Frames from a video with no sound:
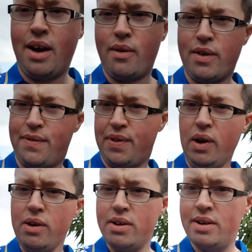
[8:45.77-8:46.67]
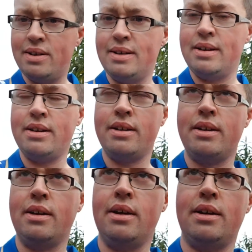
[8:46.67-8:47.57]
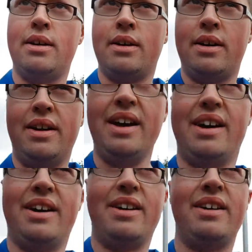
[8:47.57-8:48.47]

I would have thought. Yeah.